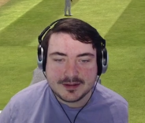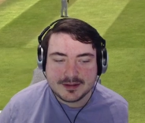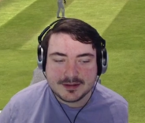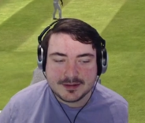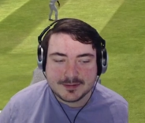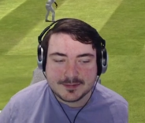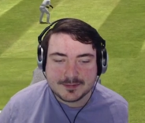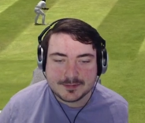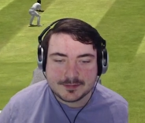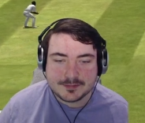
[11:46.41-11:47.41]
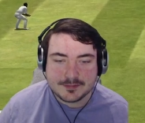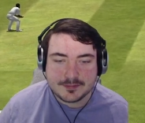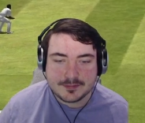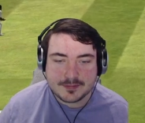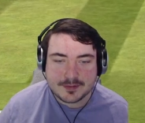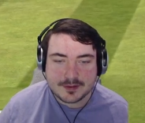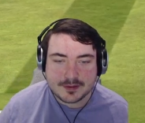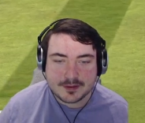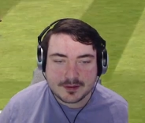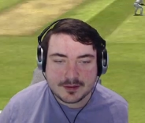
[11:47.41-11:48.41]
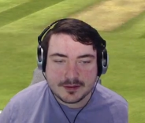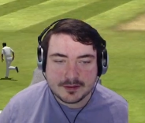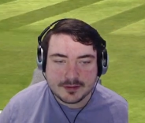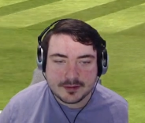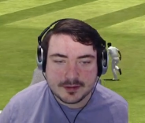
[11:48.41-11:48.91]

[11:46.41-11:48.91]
(no one is talking)